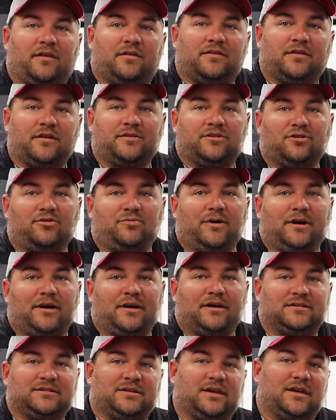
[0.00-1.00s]
The
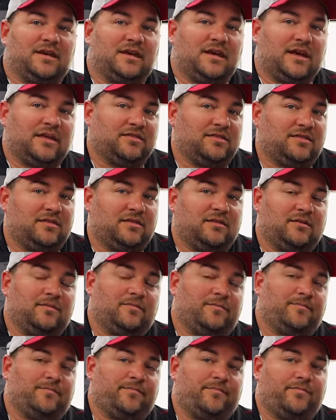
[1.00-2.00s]
toolbox? Well, the
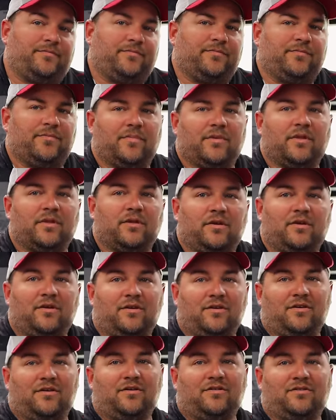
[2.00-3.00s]
ones, the
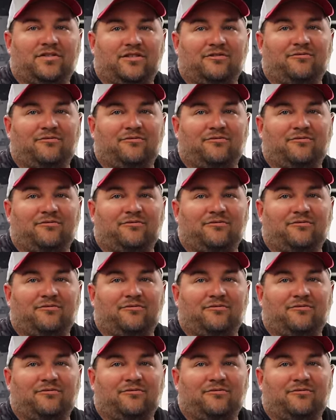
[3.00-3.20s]
ratchets.